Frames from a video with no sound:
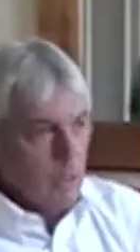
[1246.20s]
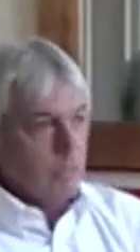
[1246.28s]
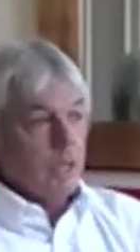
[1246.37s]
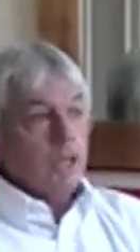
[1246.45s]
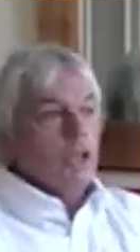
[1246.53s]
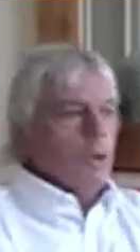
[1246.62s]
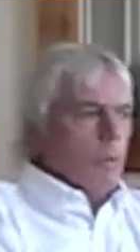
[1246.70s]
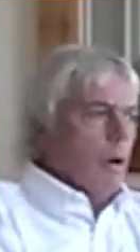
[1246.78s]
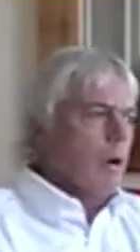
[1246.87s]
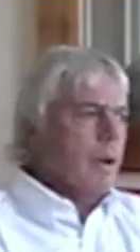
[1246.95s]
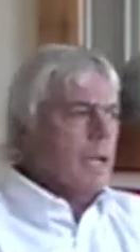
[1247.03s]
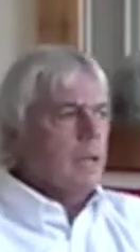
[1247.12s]
then you
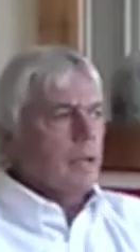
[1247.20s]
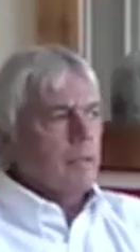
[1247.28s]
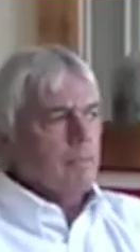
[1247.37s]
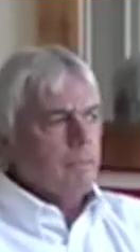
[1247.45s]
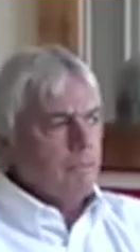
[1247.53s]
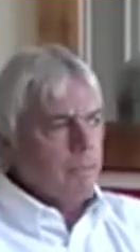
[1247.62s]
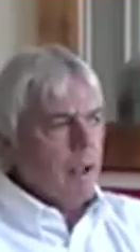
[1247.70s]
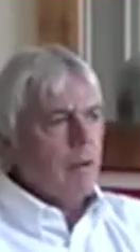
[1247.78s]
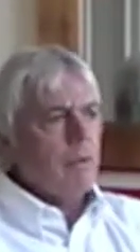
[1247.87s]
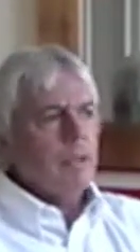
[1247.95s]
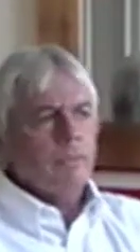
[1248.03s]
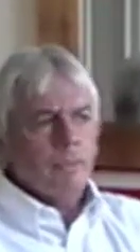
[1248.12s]
are in a
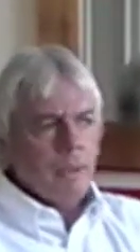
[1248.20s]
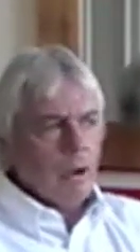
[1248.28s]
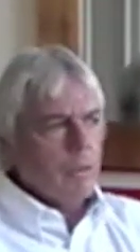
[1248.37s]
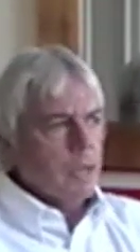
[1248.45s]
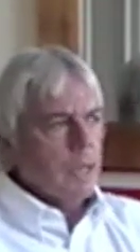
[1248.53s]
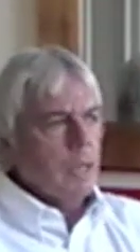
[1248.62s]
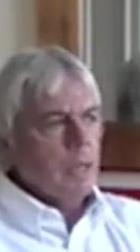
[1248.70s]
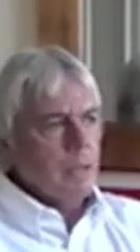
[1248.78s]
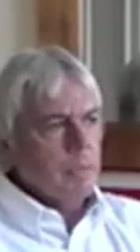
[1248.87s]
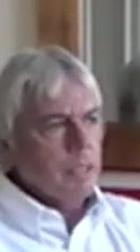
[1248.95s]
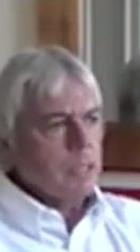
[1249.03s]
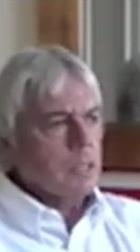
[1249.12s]
very, very
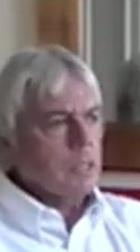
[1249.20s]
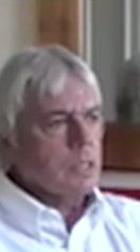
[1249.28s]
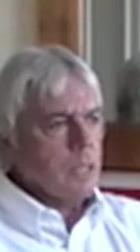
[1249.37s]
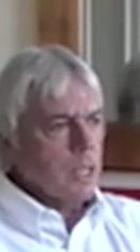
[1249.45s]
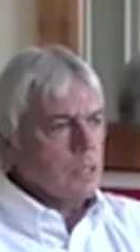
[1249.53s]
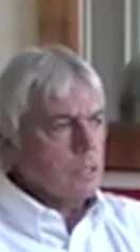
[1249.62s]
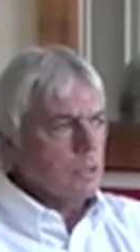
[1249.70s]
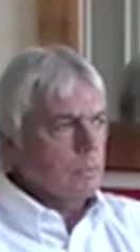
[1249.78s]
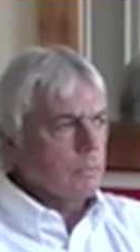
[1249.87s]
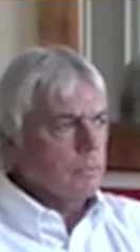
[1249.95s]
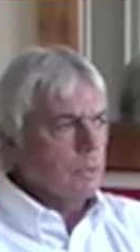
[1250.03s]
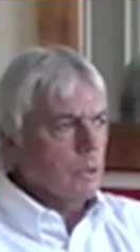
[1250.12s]
limited sense
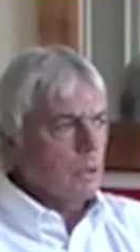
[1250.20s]
of